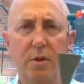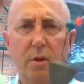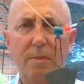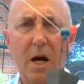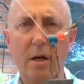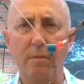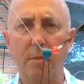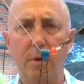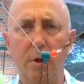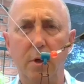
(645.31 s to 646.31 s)
bottom.
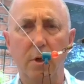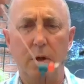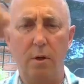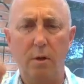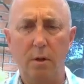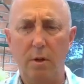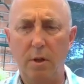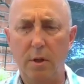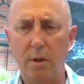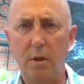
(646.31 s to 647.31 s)

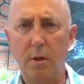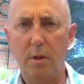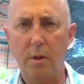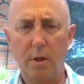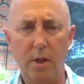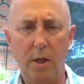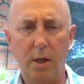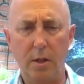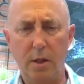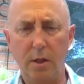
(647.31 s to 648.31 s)
And
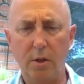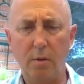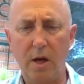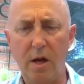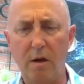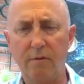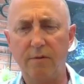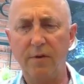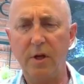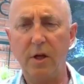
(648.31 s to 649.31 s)
then you have a
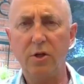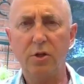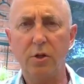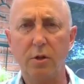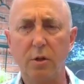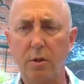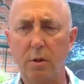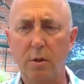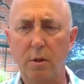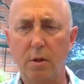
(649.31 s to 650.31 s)
fish
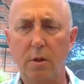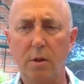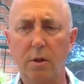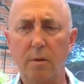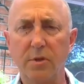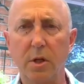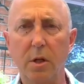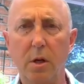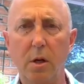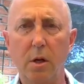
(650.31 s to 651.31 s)
comes
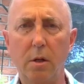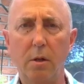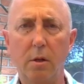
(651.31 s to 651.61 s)
along.